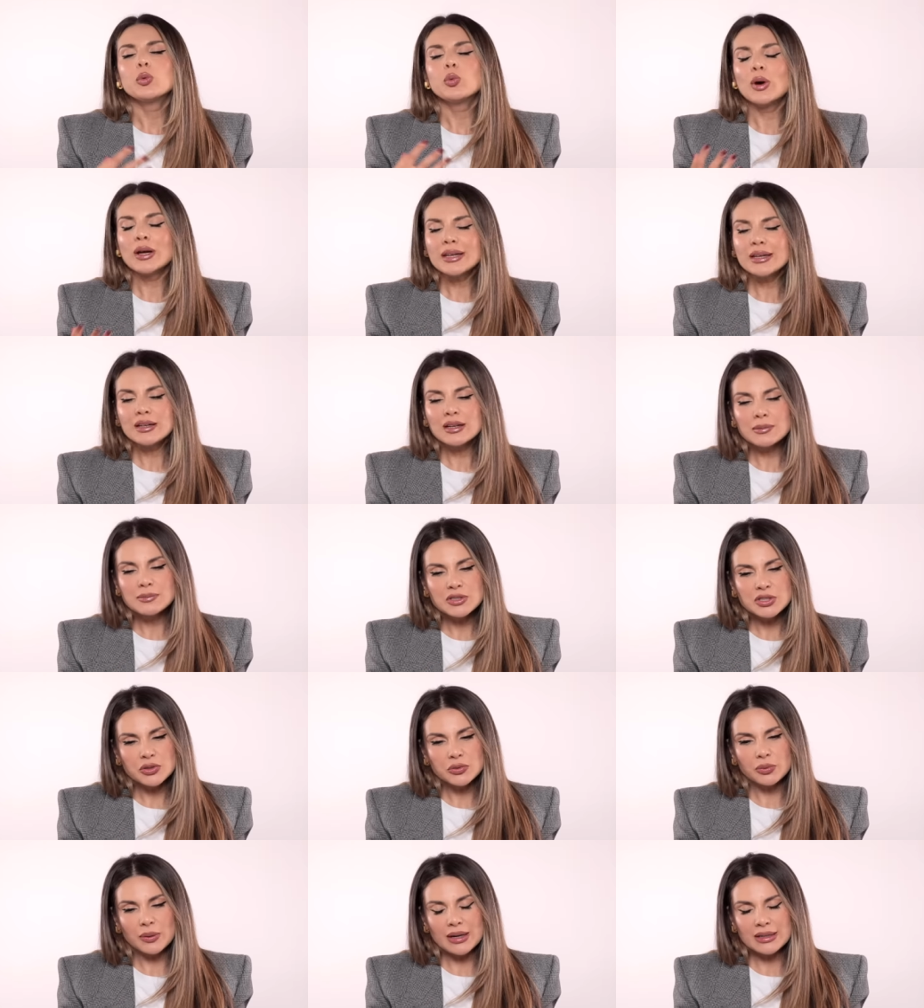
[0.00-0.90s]
When it comes
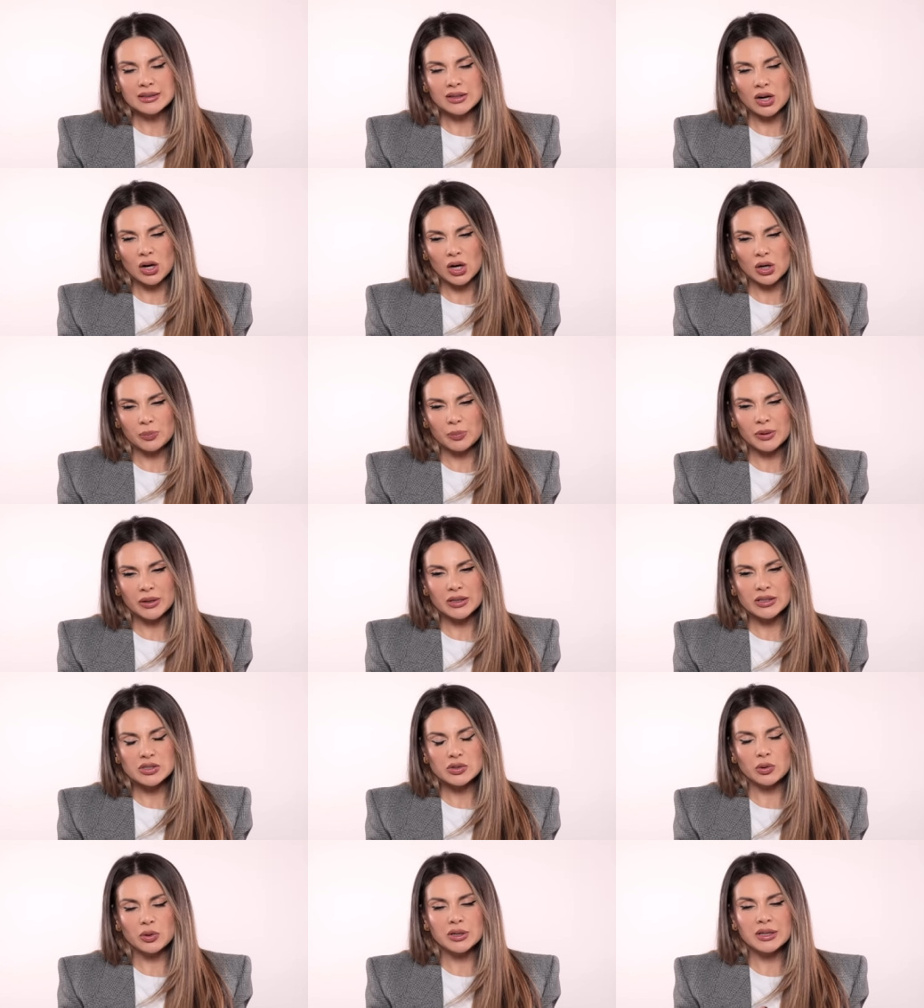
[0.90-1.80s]
to red carpet
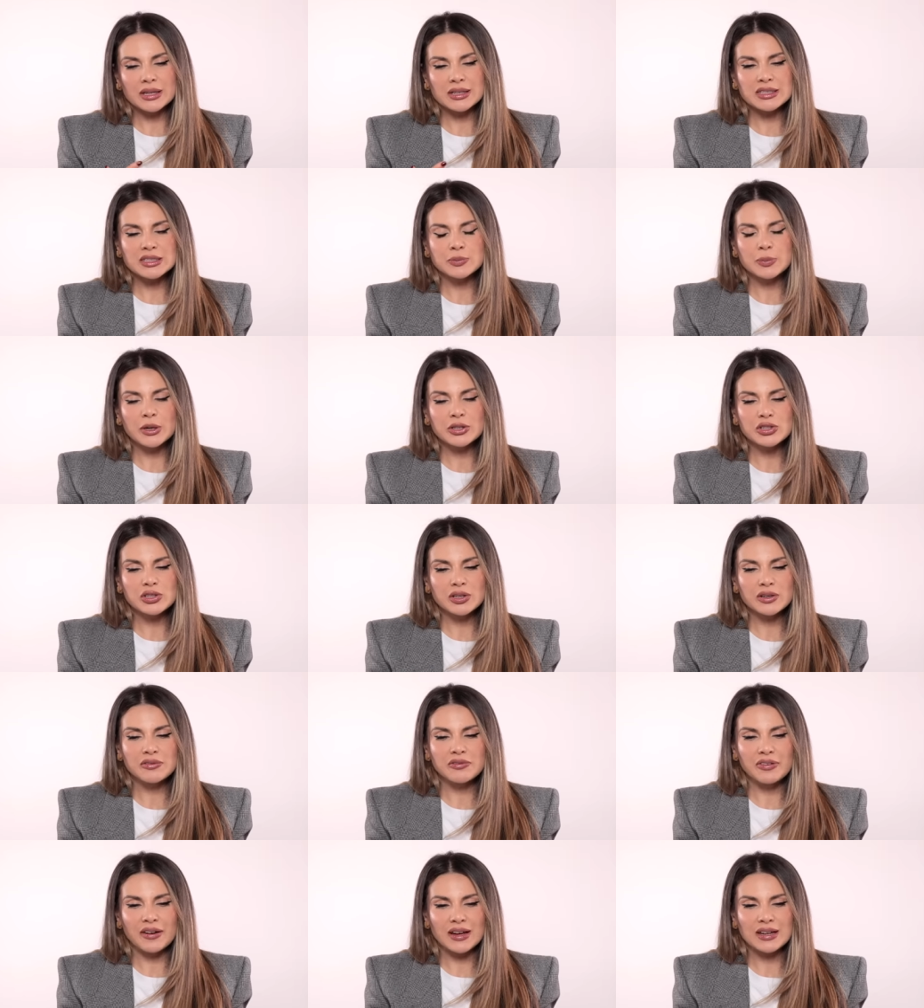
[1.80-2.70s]
or like special
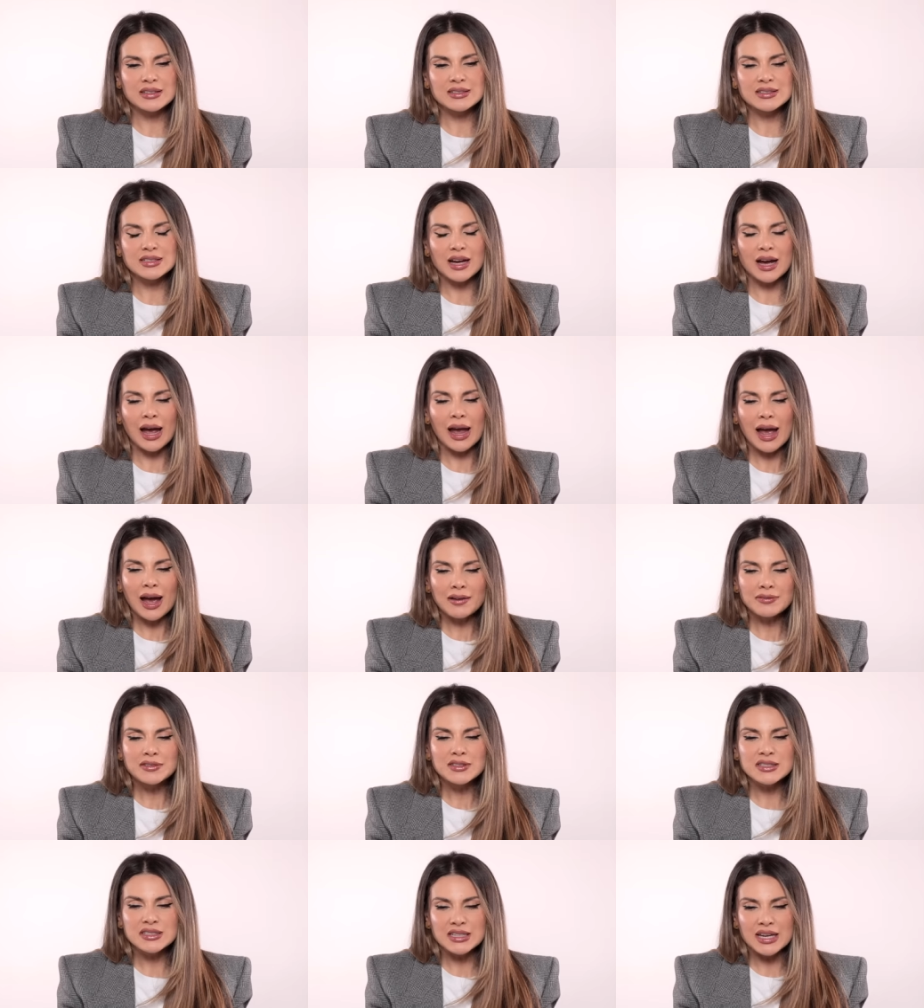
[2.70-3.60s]
events, I have
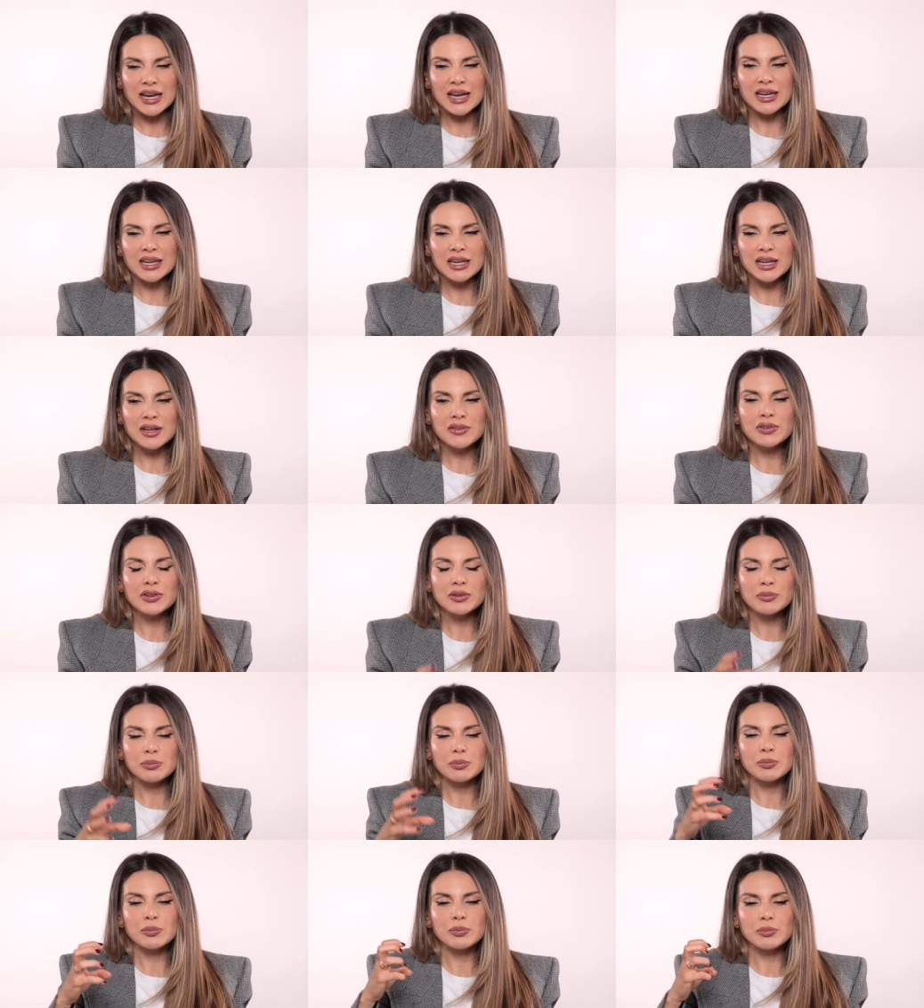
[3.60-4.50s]
to say, even
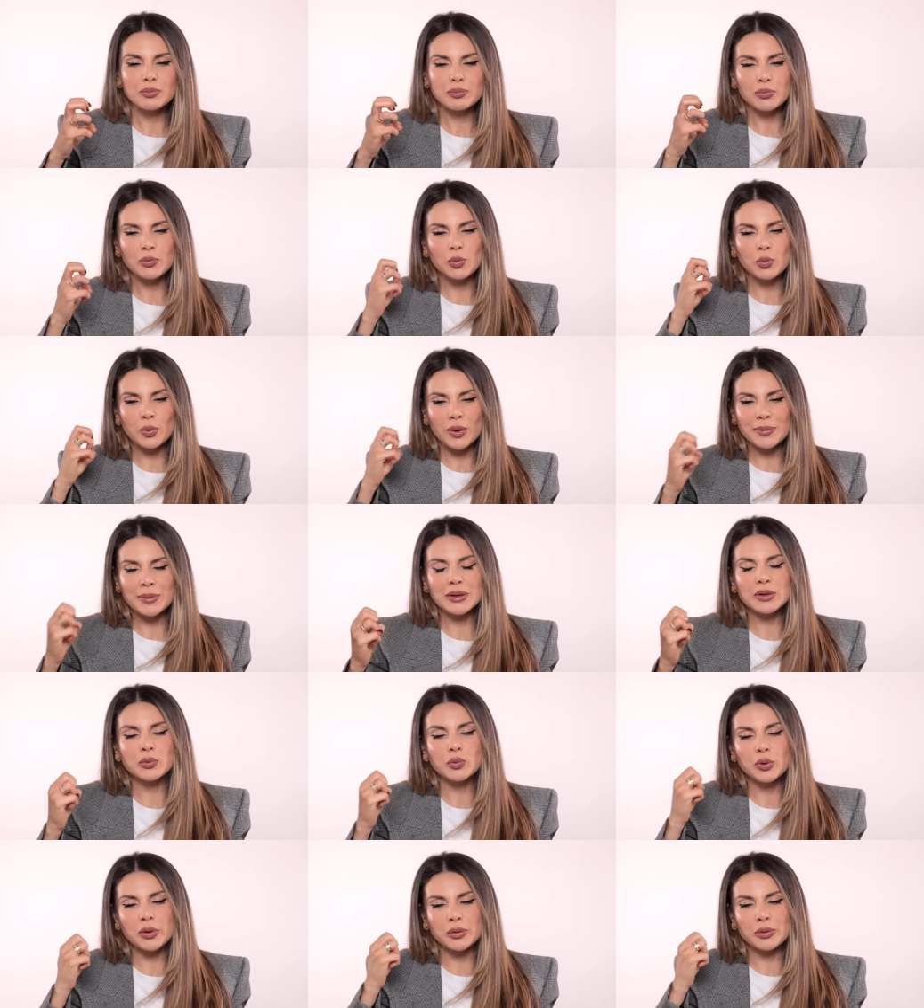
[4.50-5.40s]
women
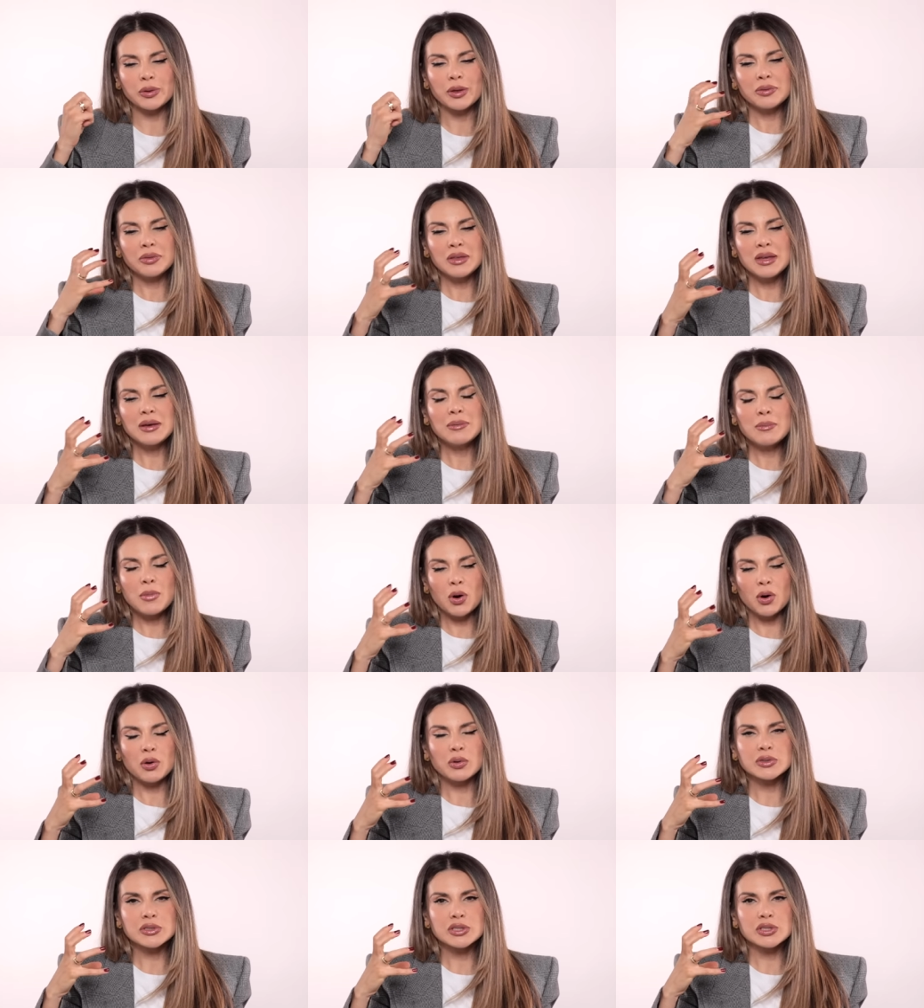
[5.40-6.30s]
with the
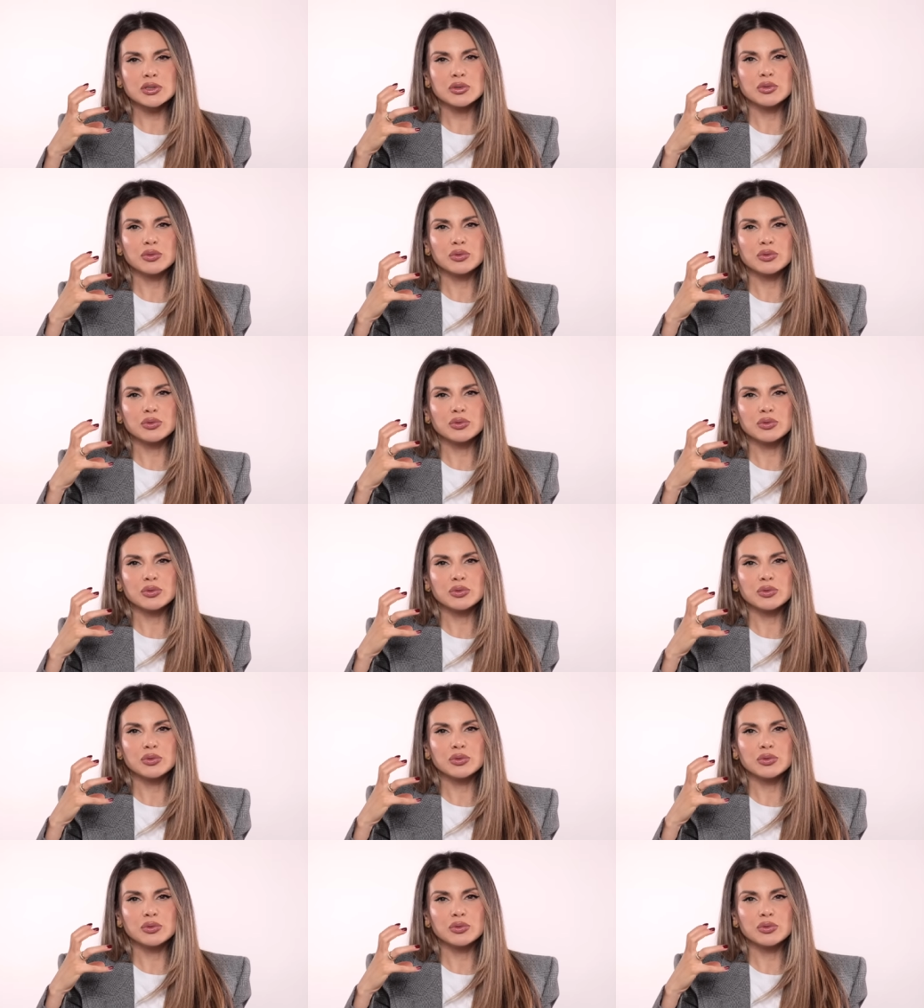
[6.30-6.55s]
most